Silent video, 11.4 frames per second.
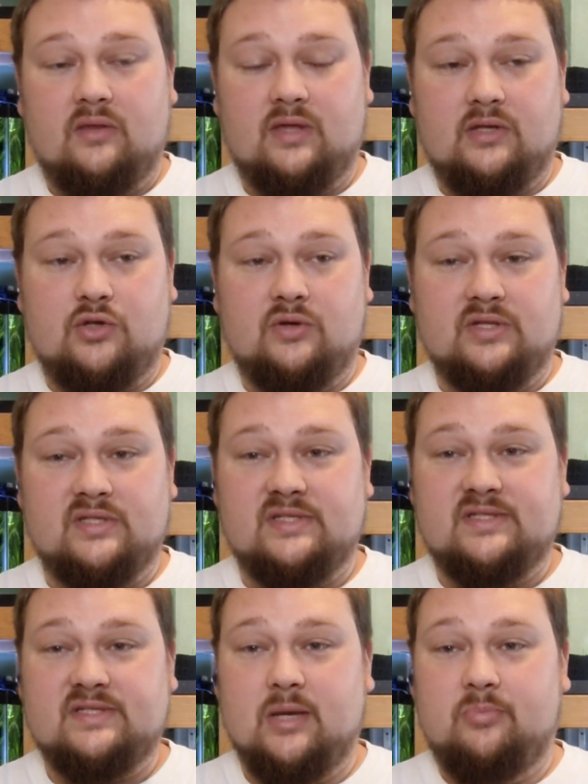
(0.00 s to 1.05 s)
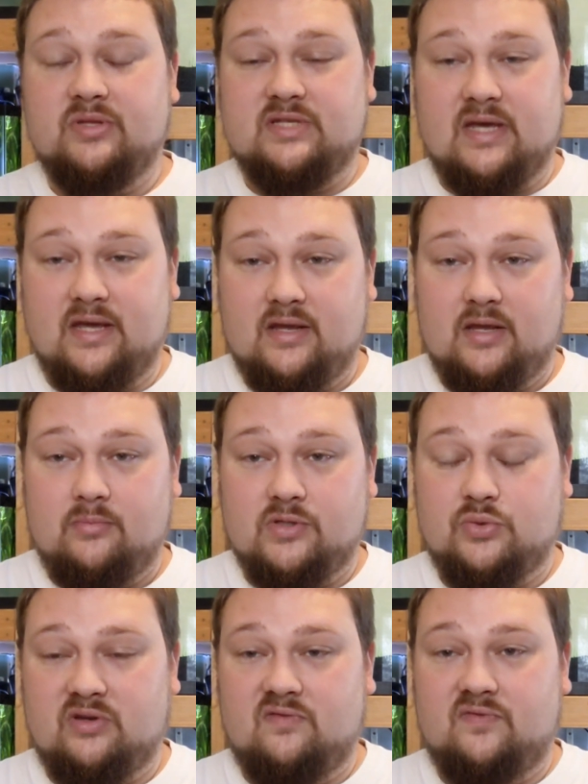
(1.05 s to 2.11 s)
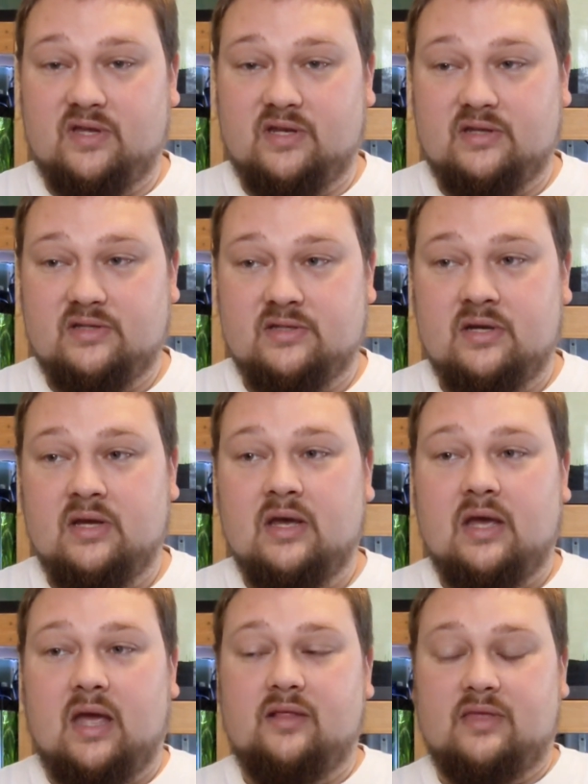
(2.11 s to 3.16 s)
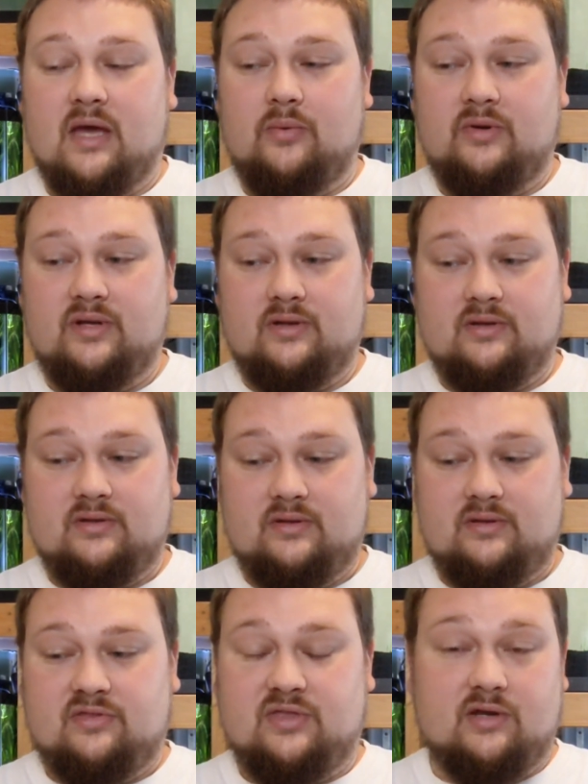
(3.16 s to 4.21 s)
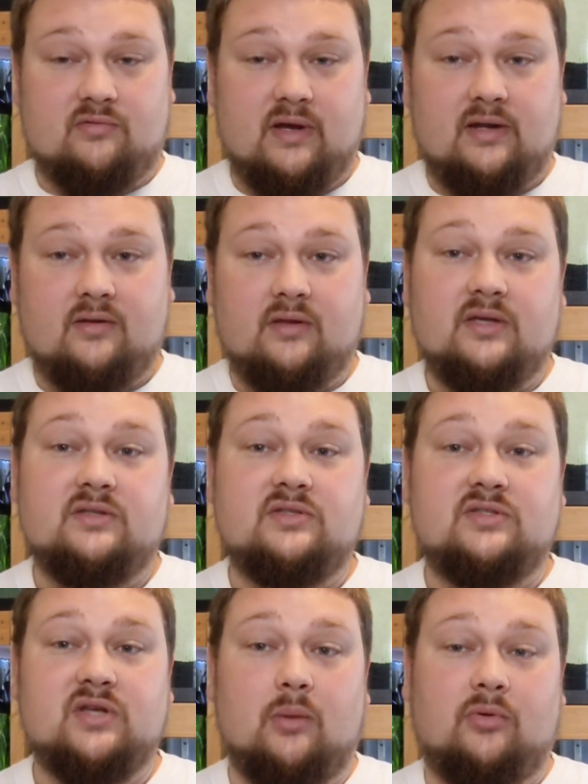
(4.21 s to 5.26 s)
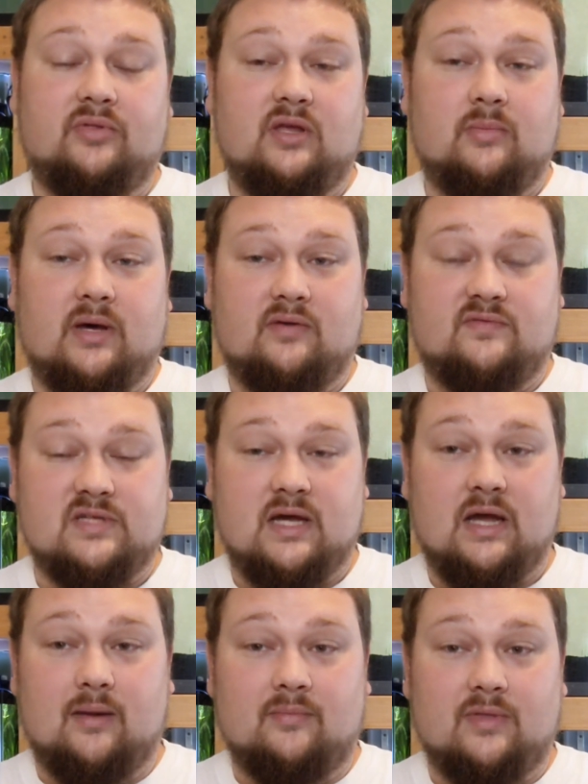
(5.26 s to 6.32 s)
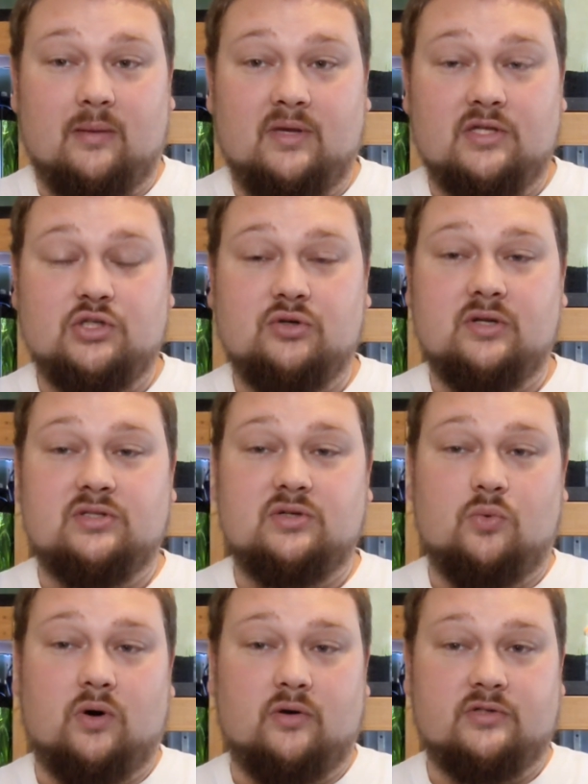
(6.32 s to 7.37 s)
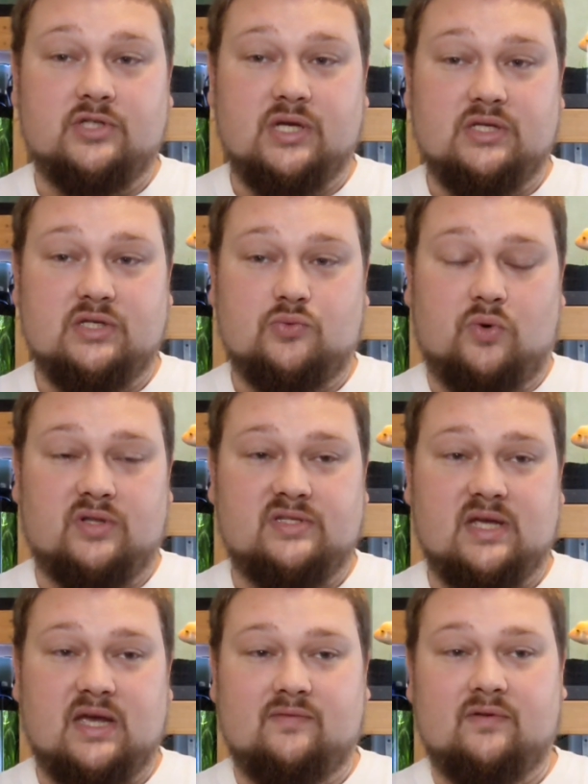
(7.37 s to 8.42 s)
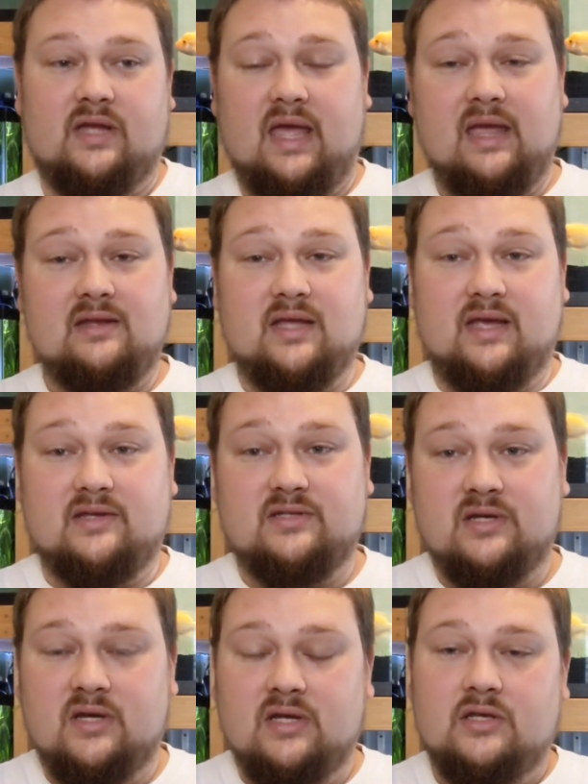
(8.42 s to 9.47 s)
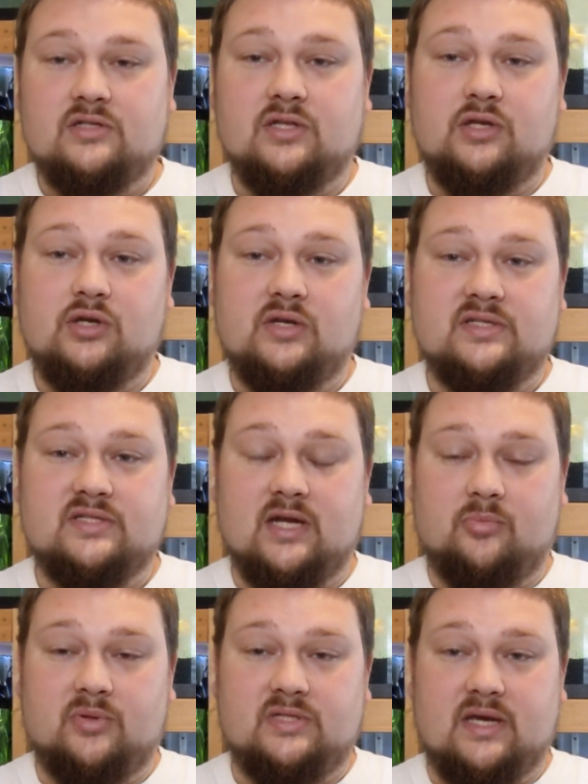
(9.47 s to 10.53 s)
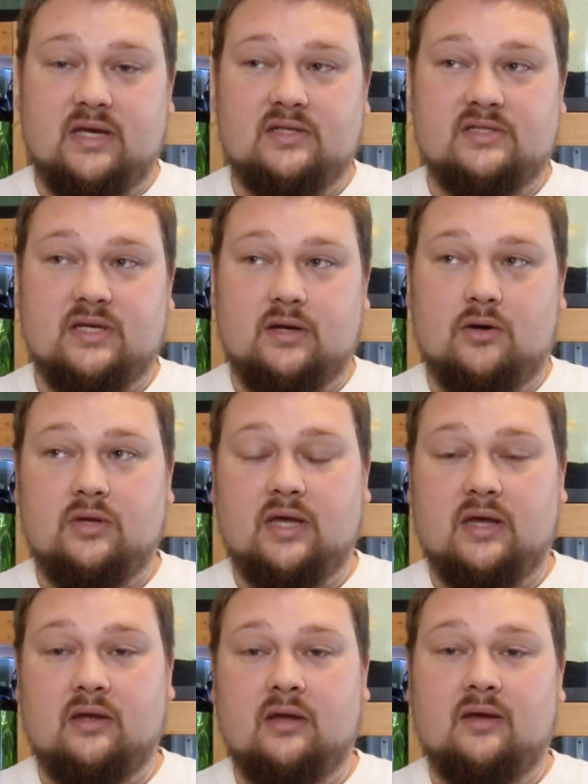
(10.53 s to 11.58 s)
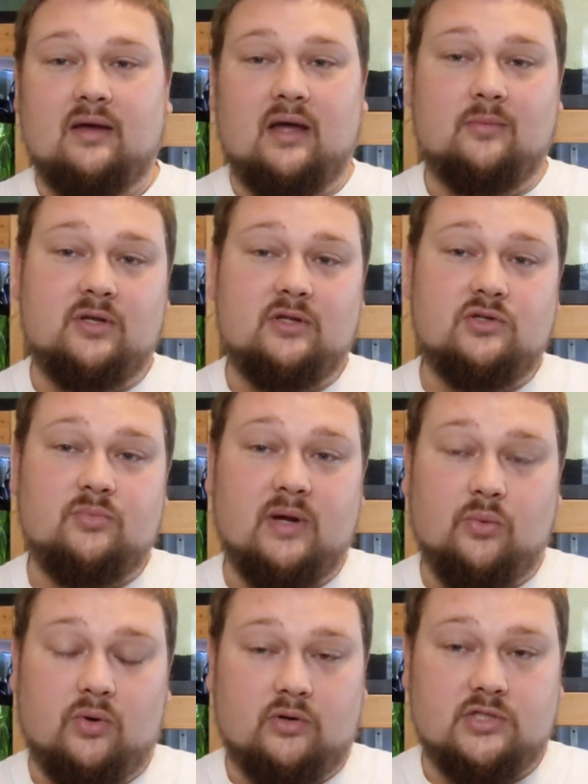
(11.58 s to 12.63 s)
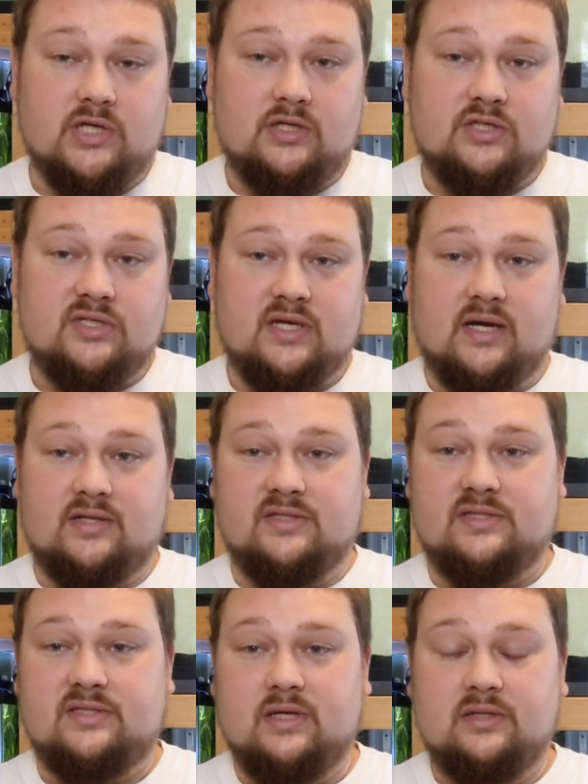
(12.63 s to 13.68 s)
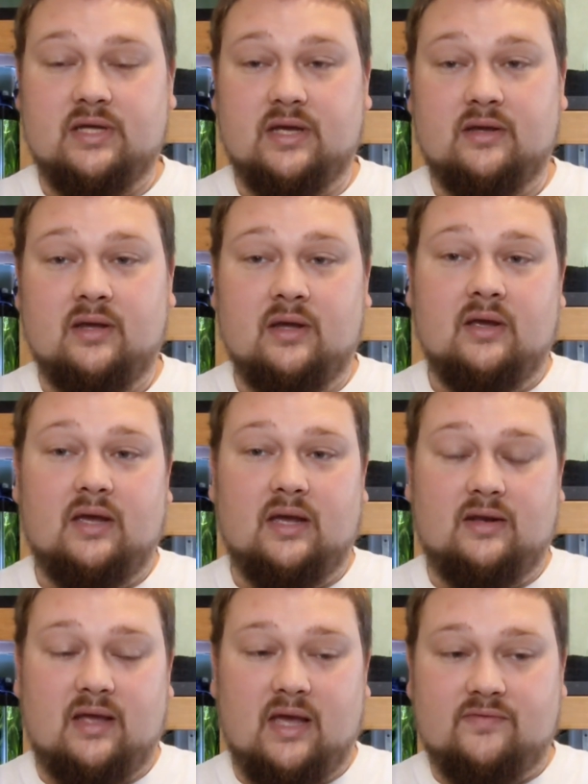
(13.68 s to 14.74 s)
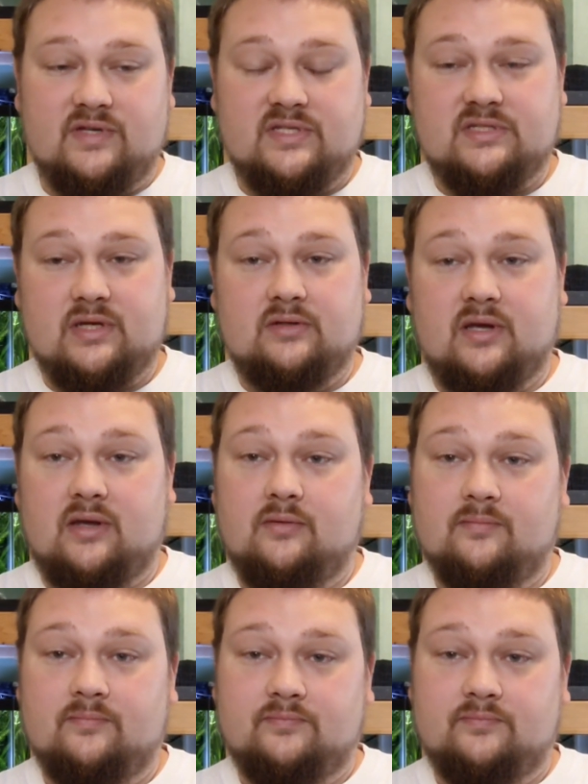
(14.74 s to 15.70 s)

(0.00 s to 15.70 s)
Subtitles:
then you can skip a day in between feedings, and that would theoretically double the amount of time. That means you could do water changes once every 8 days. So then you could set up a day and say, okay, I'm going to do my water changes on Sunday, and every Sunday